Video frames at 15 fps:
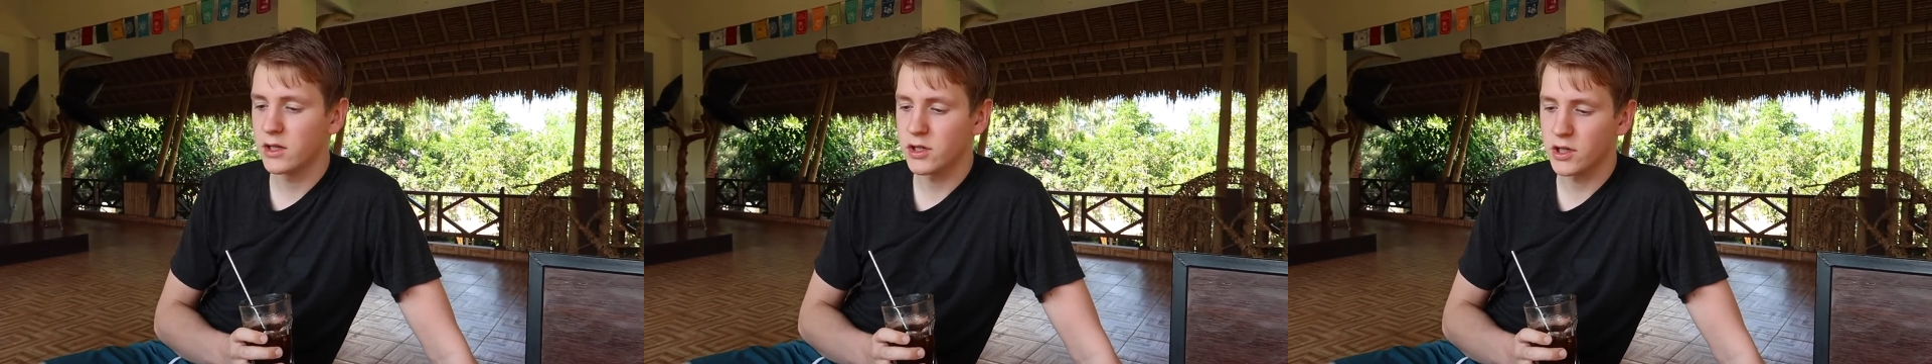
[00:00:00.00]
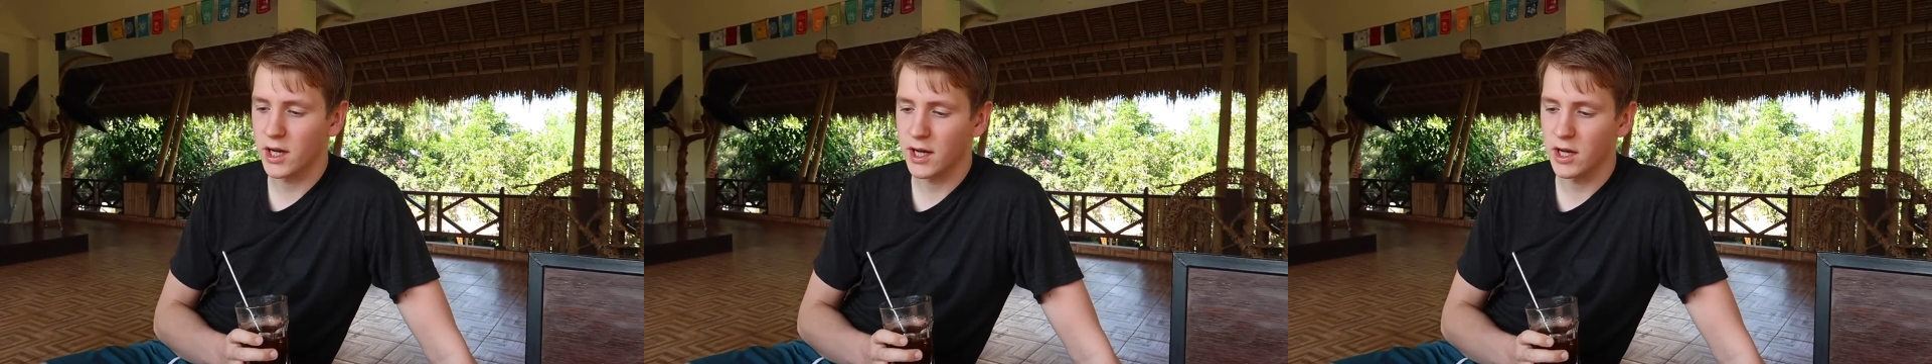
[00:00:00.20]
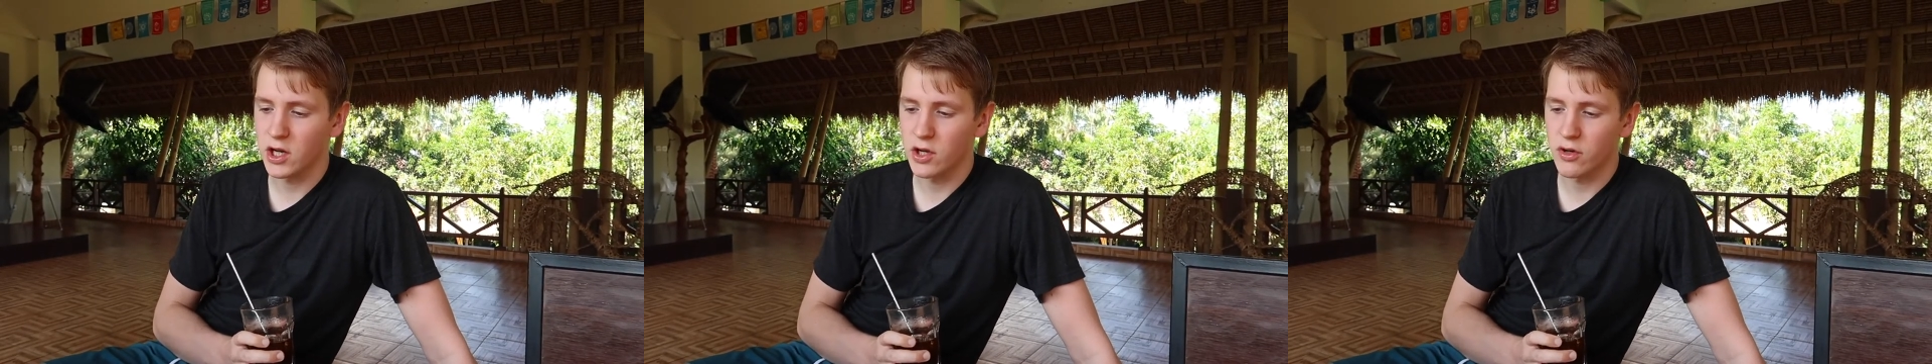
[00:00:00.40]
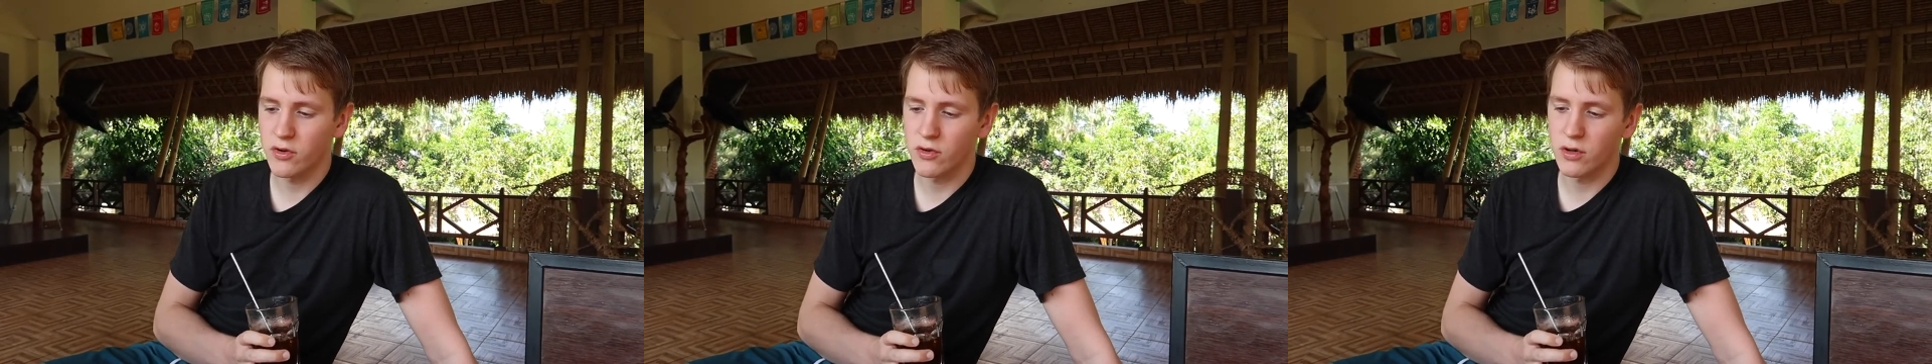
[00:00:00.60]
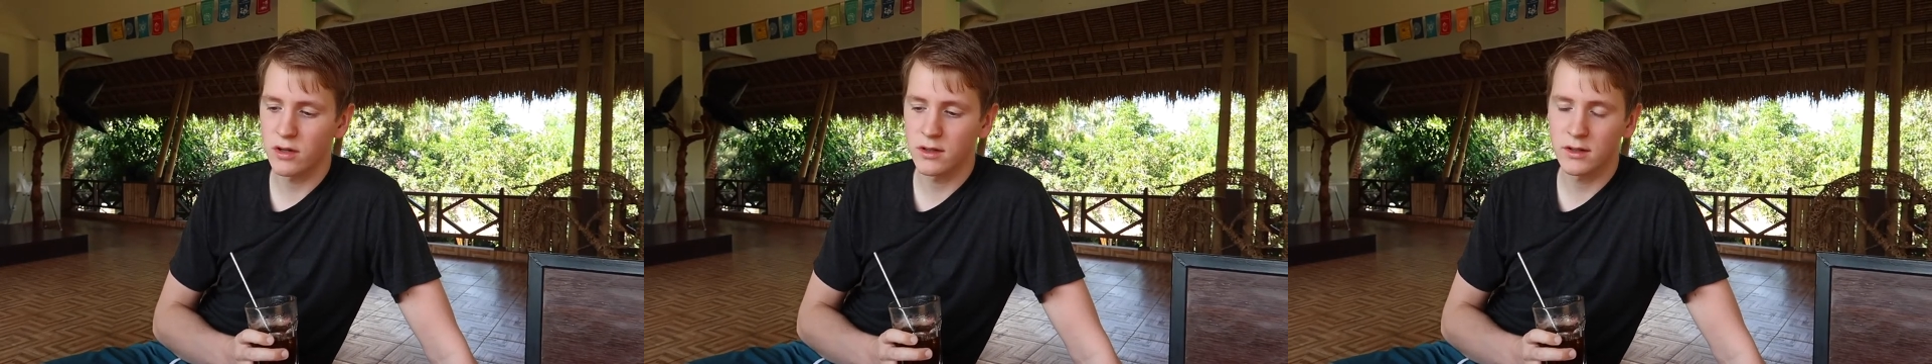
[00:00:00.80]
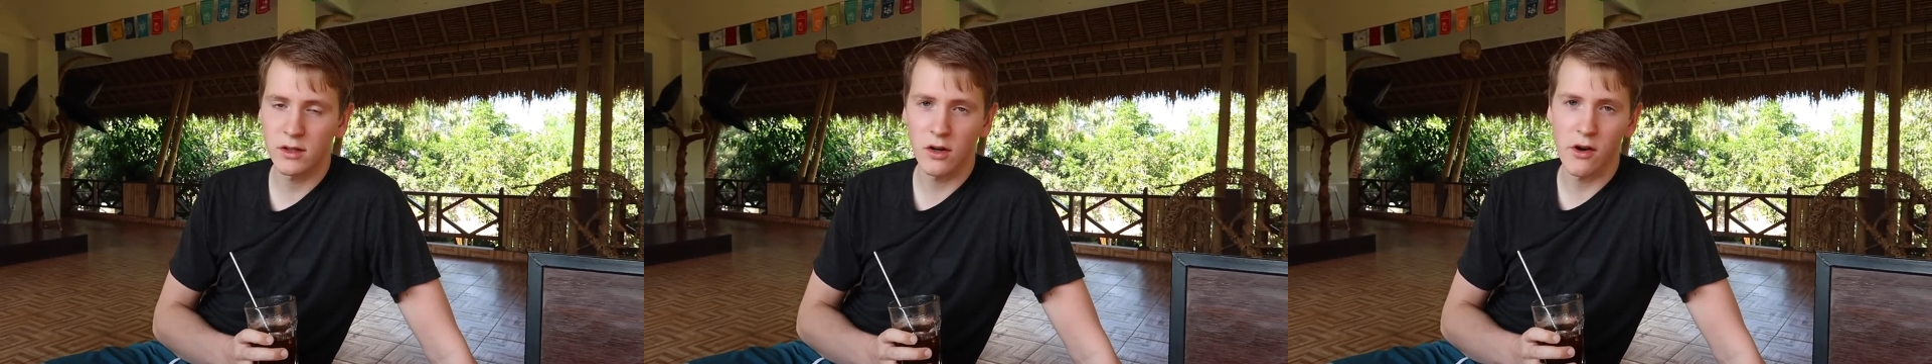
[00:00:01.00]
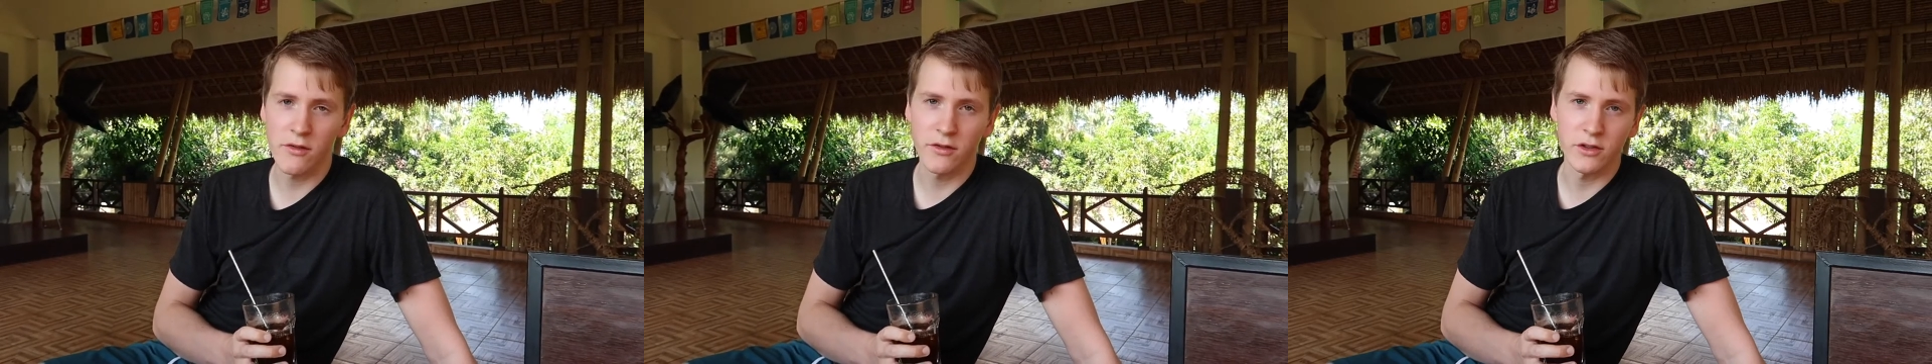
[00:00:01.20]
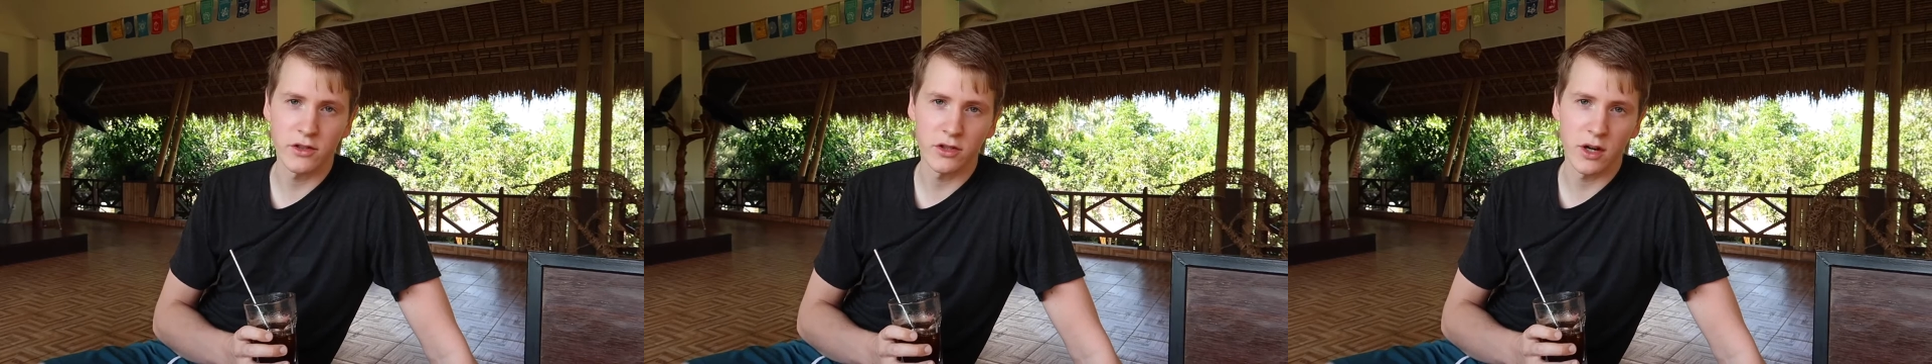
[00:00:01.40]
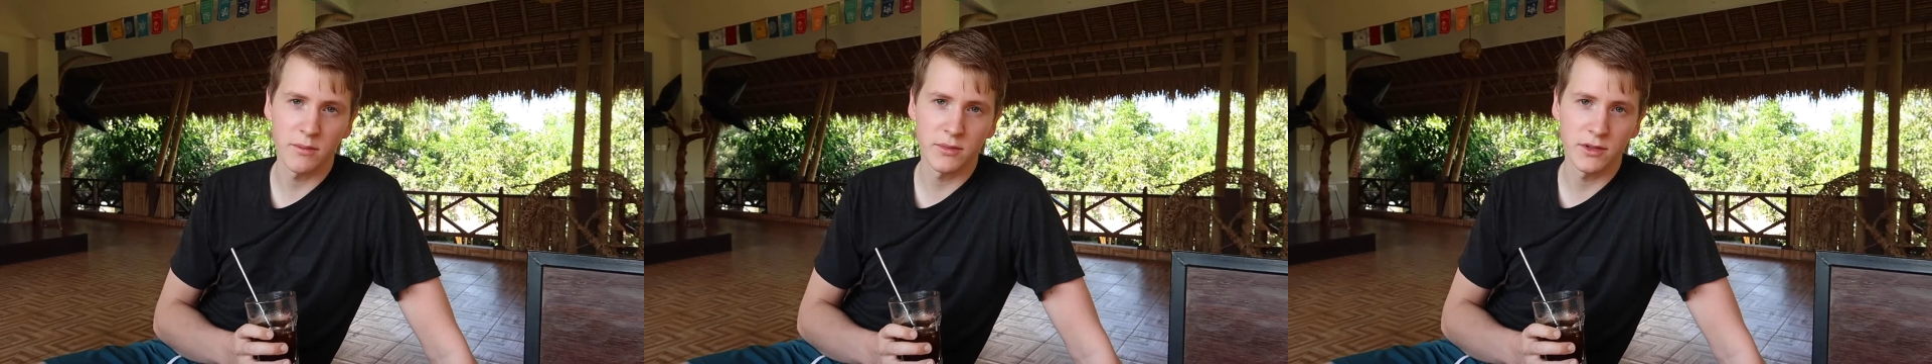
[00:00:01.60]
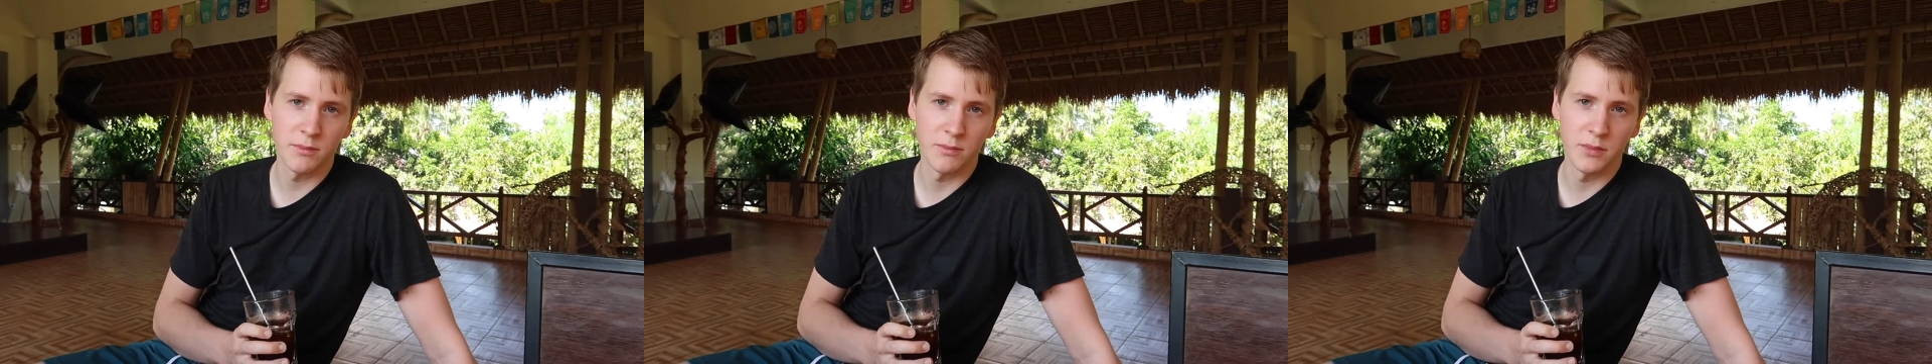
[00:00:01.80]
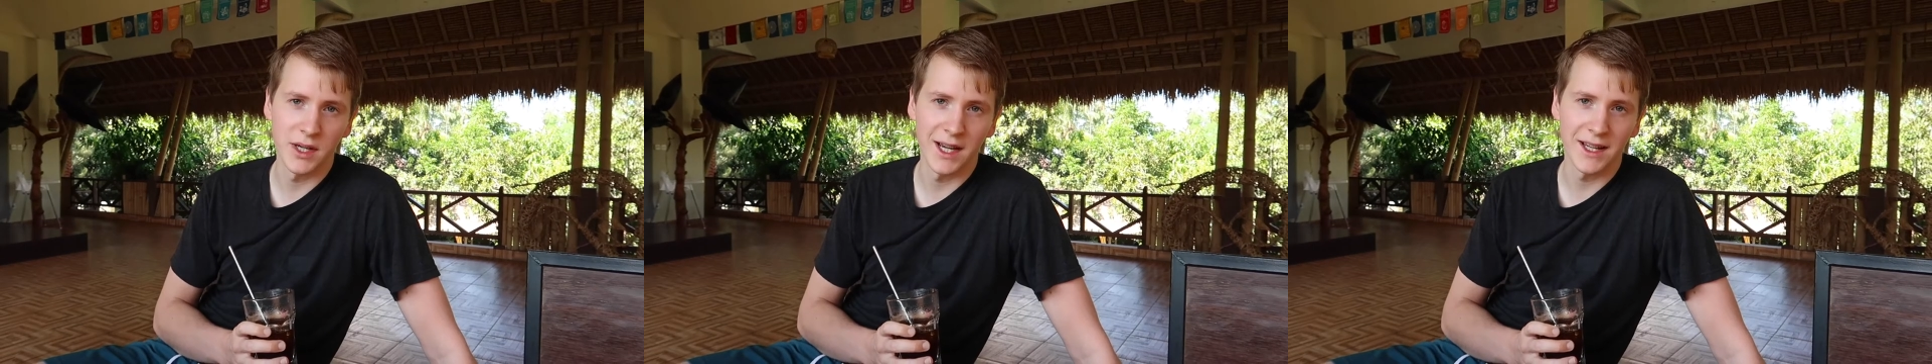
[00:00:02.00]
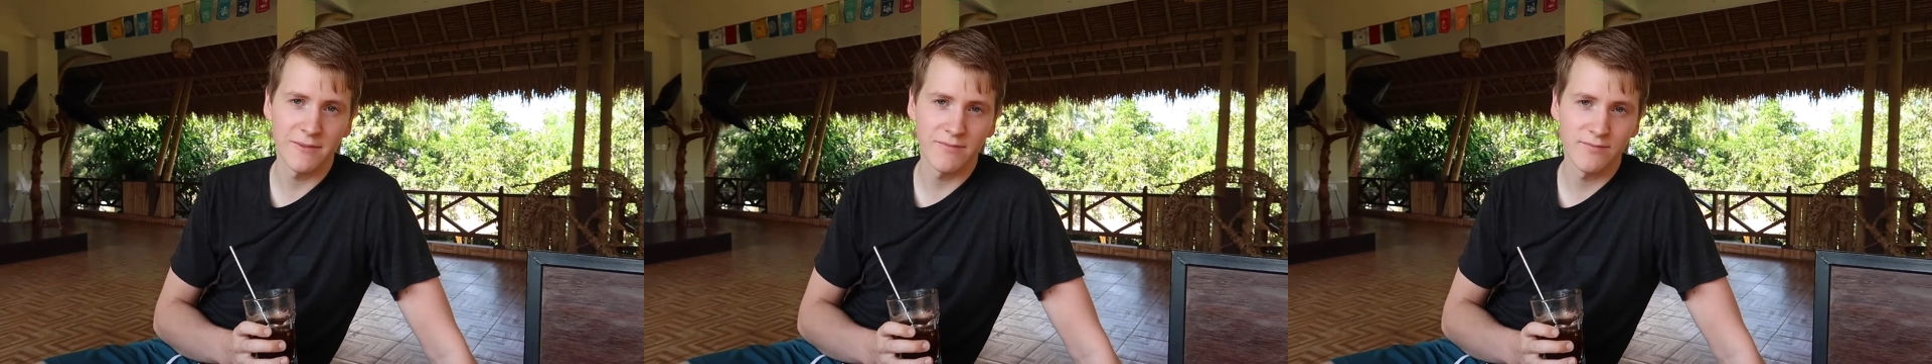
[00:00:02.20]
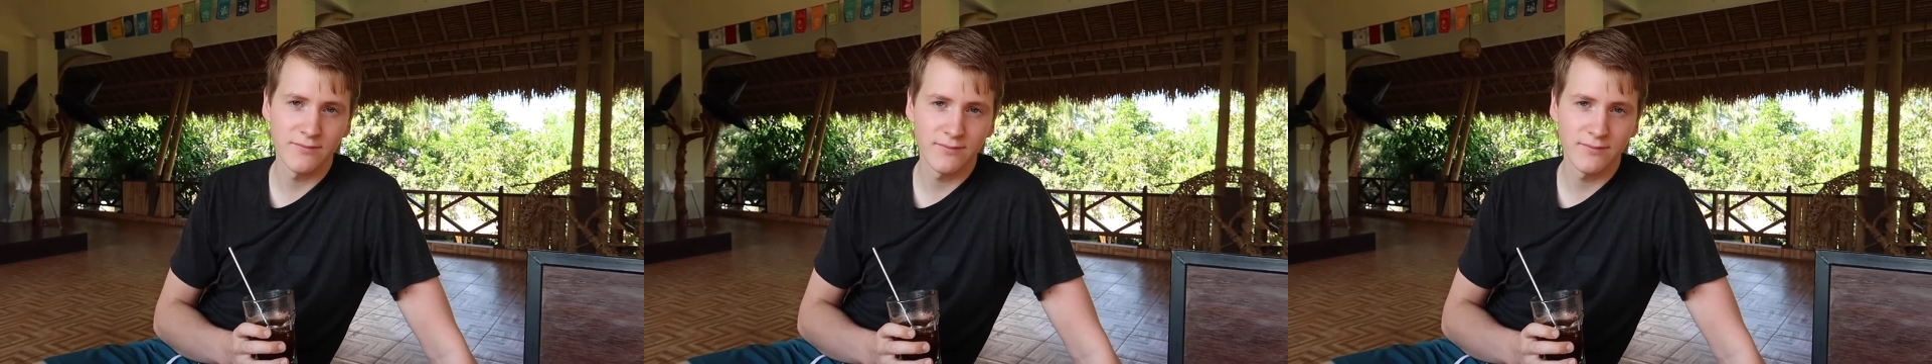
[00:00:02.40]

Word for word: Canggu coffee shops a bit.